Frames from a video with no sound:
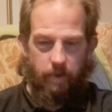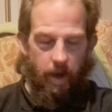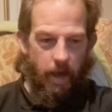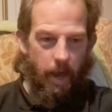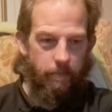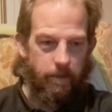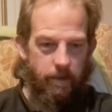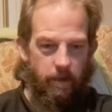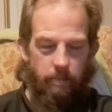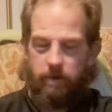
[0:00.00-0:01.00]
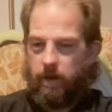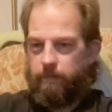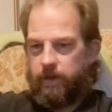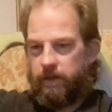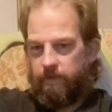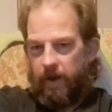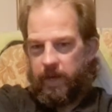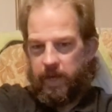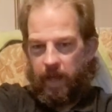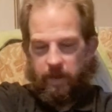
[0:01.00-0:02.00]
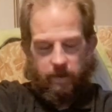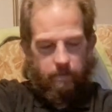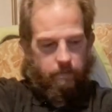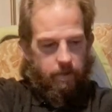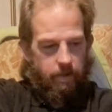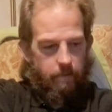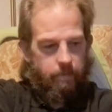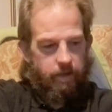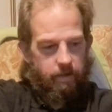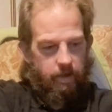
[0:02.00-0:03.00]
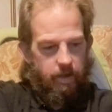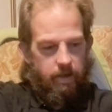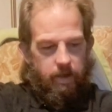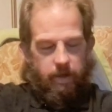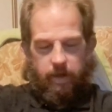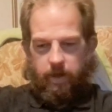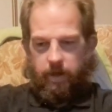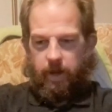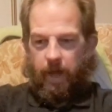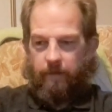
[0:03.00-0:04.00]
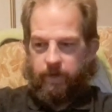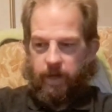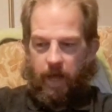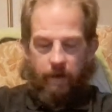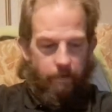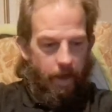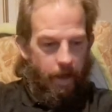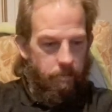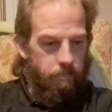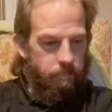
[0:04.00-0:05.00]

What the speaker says: can't happen. Somebody's faking it. Somebody's like having a laugh here.